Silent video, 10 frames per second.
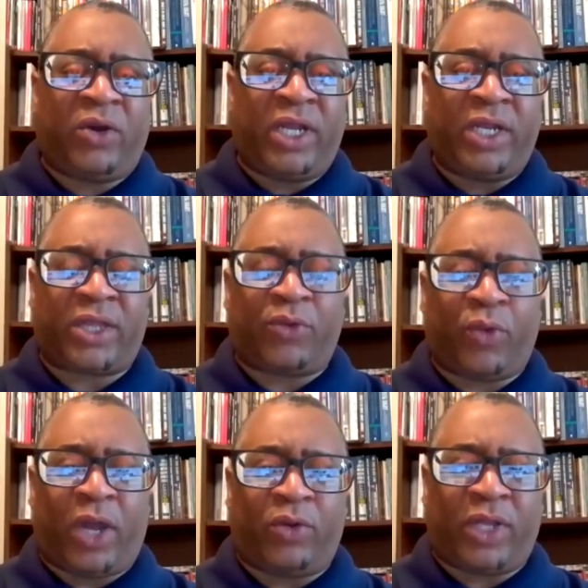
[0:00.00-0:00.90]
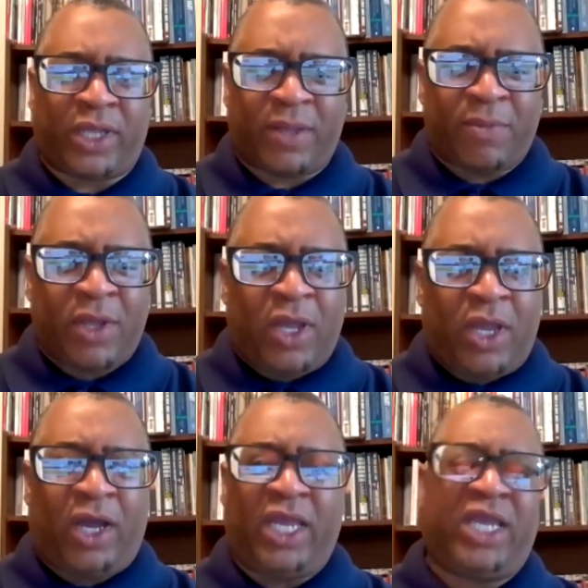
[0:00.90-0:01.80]
know in his surroundings
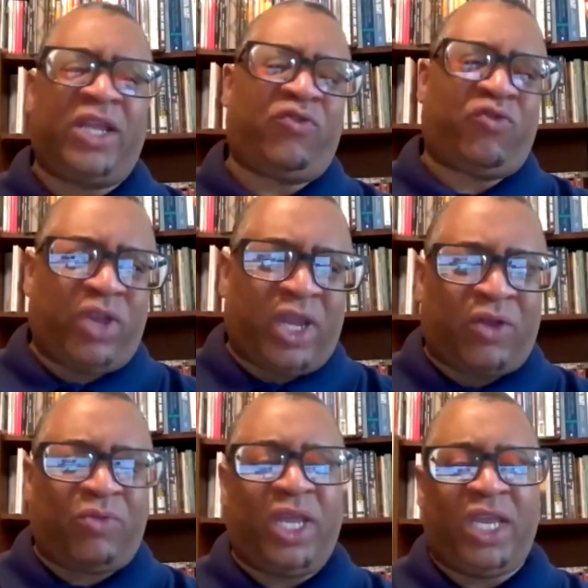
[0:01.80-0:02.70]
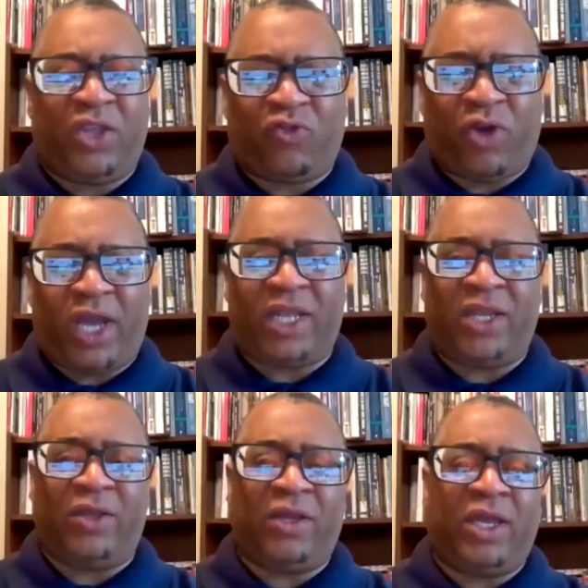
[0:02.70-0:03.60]
uh, he could you know he could try
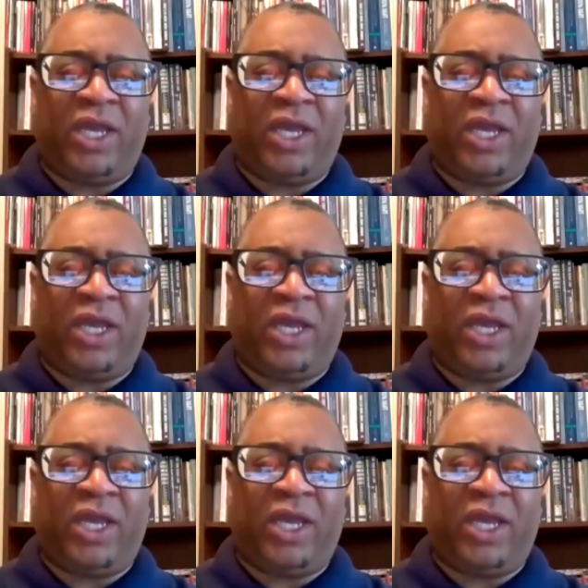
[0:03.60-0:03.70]
to